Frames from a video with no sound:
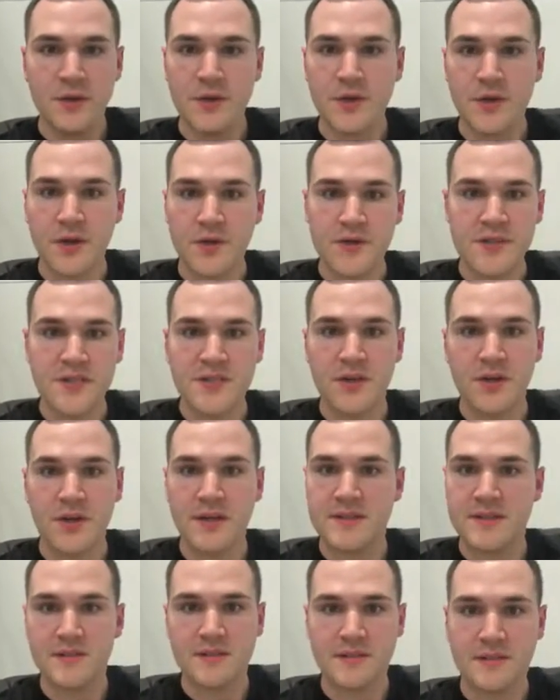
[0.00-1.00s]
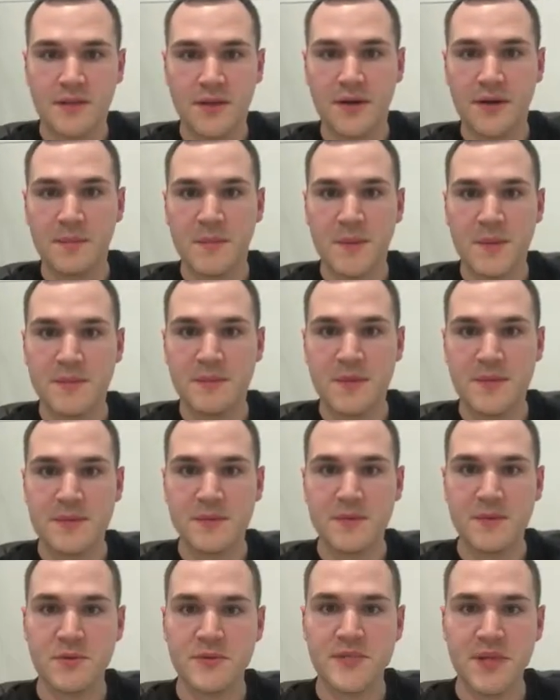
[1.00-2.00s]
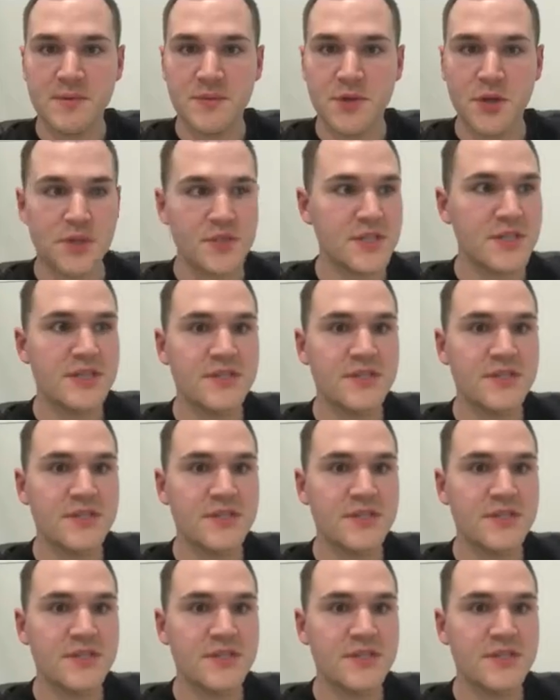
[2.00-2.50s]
this guy's, he must be doing something dodgy.